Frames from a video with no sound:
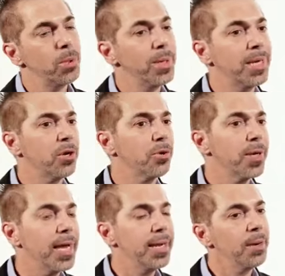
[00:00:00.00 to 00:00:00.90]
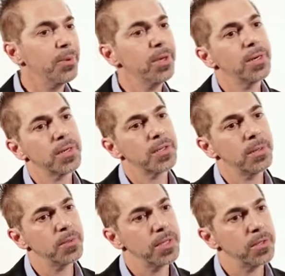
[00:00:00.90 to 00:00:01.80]
where we can create embryonic
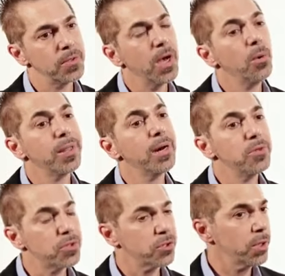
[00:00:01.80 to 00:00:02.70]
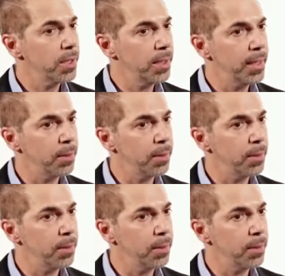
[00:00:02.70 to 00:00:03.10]
stem cells without destroying the